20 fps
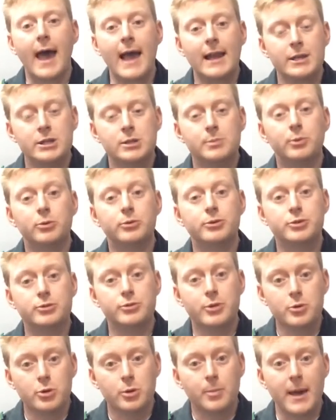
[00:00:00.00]
eligible
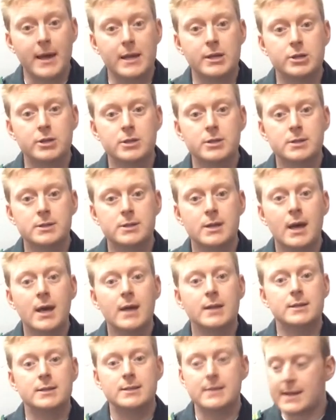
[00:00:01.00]
stroke patients
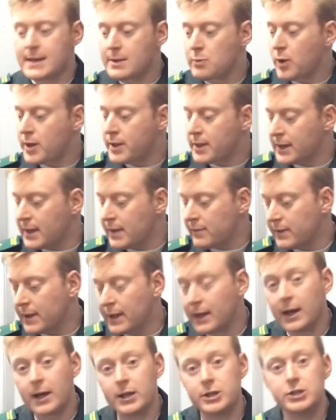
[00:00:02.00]
to see whether
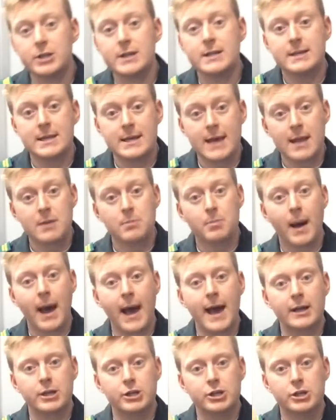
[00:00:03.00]
giving a GTN
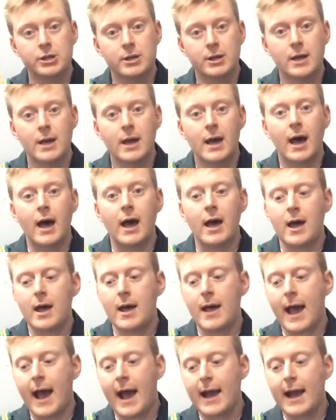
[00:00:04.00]
patch uh,